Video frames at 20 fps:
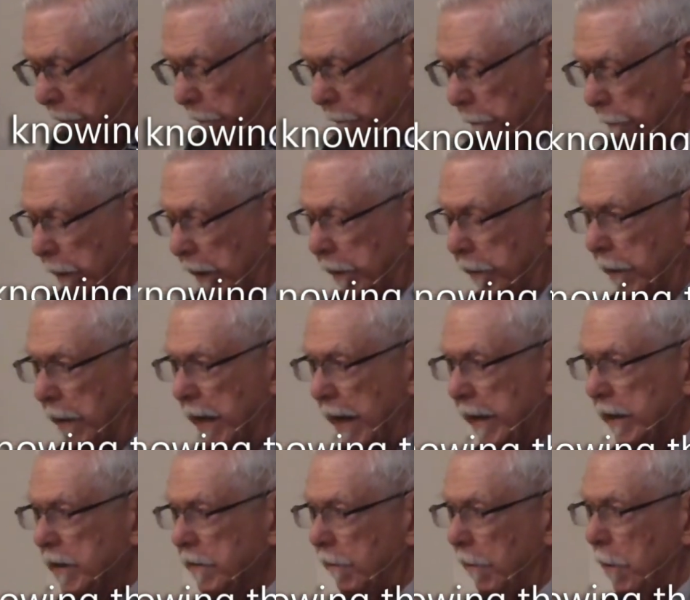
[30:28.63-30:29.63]
But the
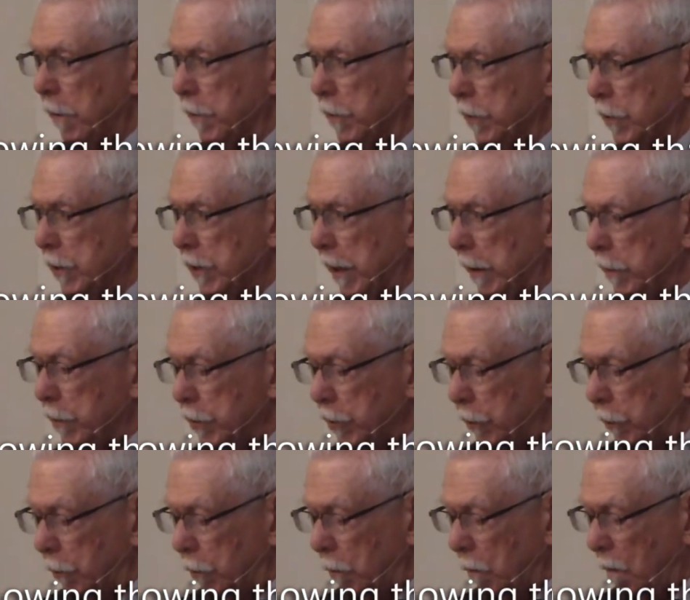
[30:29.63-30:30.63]
next verse tells
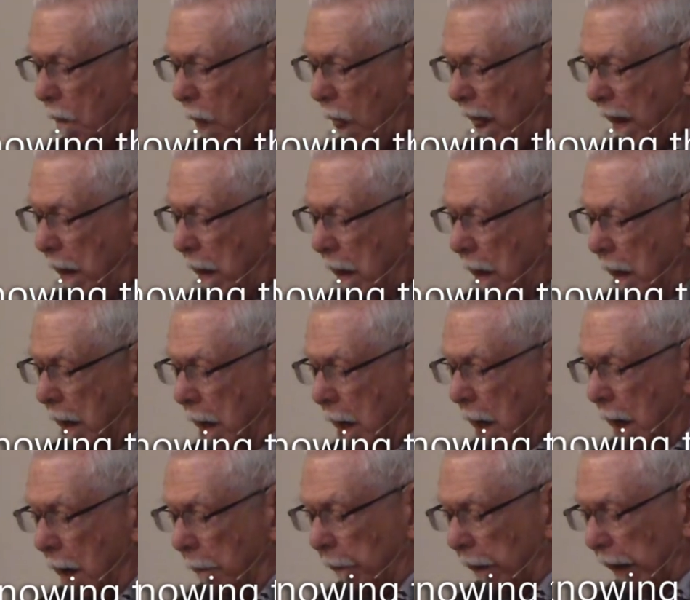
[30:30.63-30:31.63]
you,
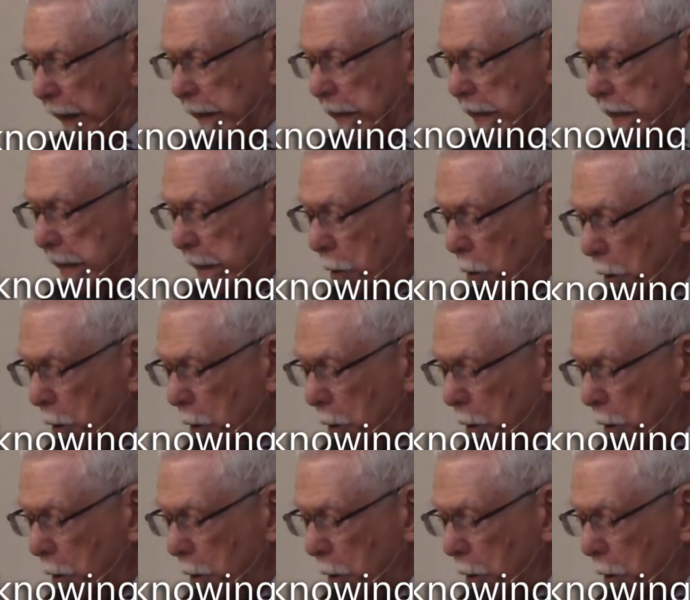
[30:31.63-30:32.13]
but he who